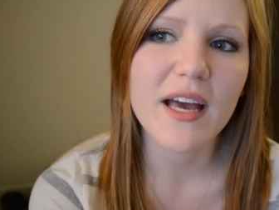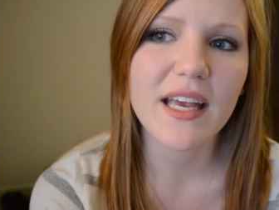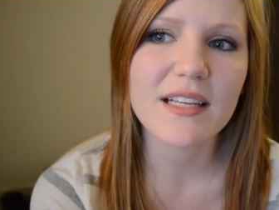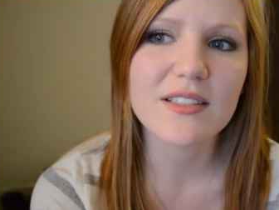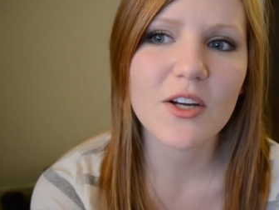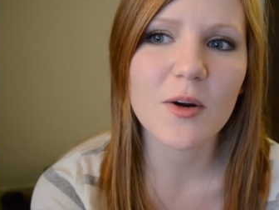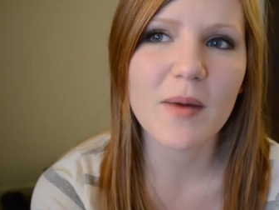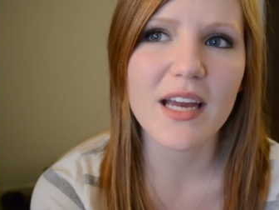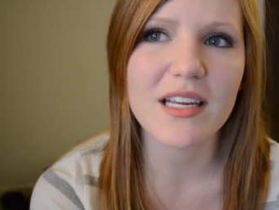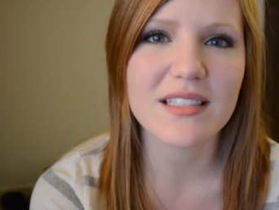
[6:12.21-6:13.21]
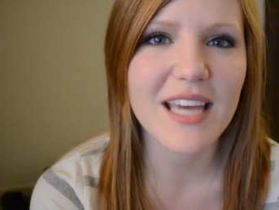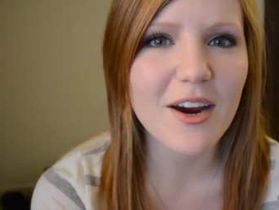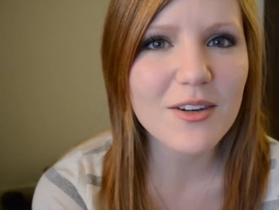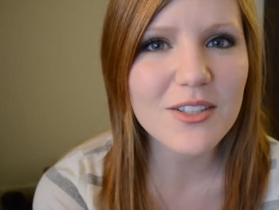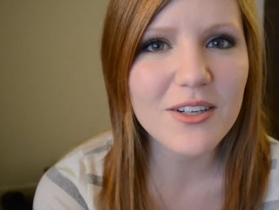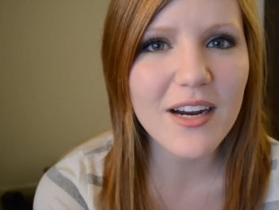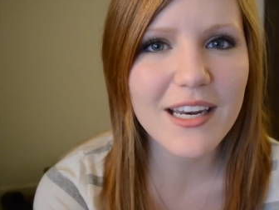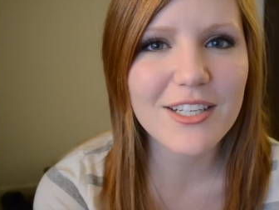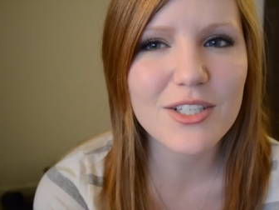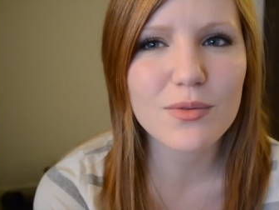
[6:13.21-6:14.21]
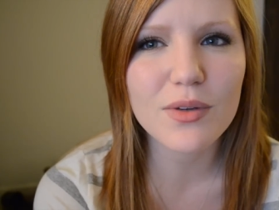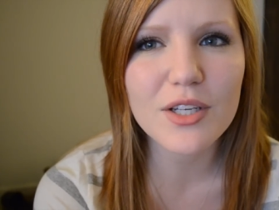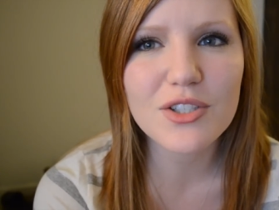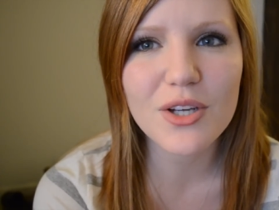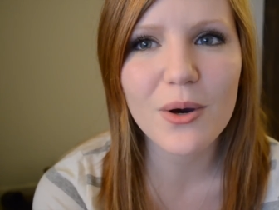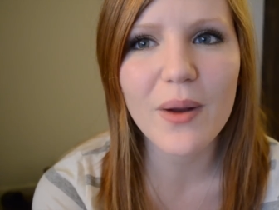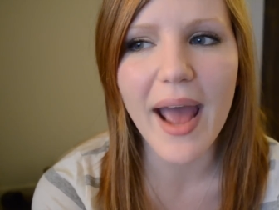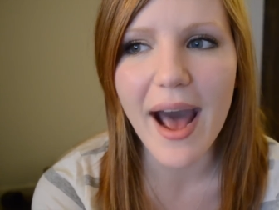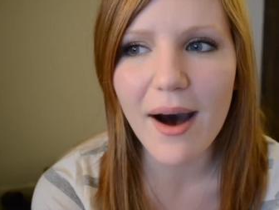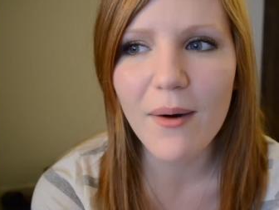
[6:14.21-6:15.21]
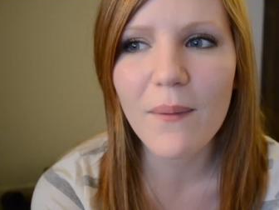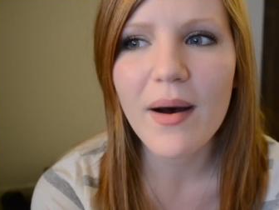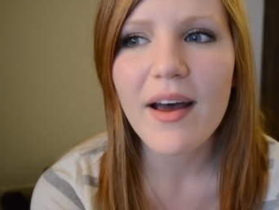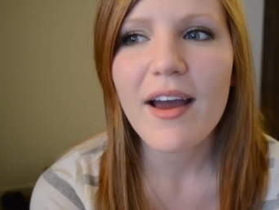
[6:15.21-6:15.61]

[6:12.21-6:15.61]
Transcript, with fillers: I guess, Hermione's character, and it just really showed how